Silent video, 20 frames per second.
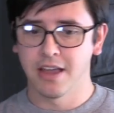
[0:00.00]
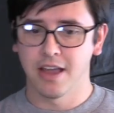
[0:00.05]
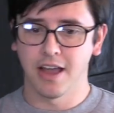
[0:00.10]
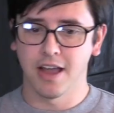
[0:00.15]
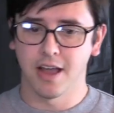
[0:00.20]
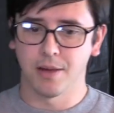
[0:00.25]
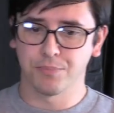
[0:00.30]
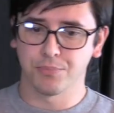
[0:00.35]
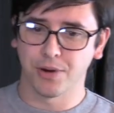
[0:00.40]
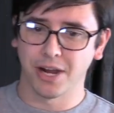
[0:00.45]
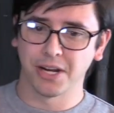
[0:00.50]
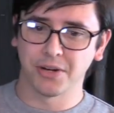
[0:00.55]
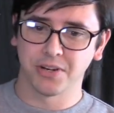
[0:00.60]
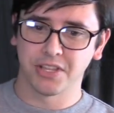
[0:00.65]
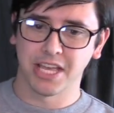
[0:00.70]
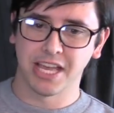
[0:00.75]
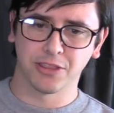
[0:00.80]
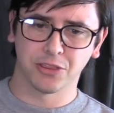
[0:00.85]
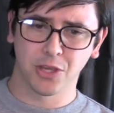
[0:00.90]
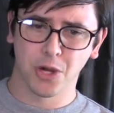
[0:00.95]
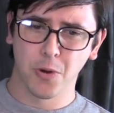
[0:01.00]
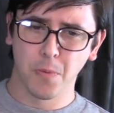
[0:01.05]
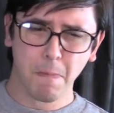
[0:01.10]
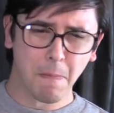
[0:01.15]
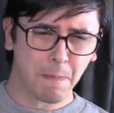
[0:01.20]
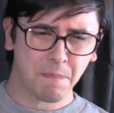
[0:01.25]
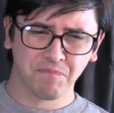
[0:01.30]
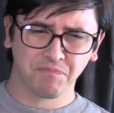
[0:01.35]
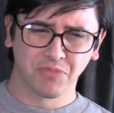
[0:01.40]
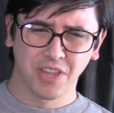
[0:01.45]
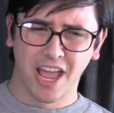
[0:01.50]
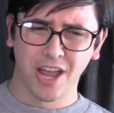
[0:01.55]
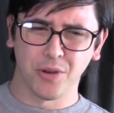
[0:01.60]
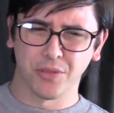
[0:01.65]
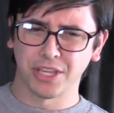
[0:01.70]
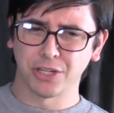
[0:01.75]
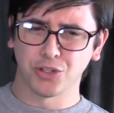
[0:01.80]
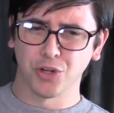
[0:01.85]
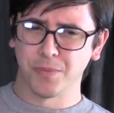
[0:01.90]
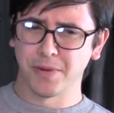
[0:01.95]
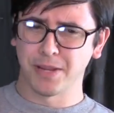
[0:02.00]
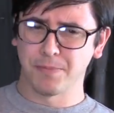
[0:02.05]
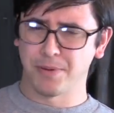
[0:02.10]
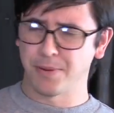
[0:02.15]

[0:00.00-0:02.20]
Uh, prior to that, though, I don't think too many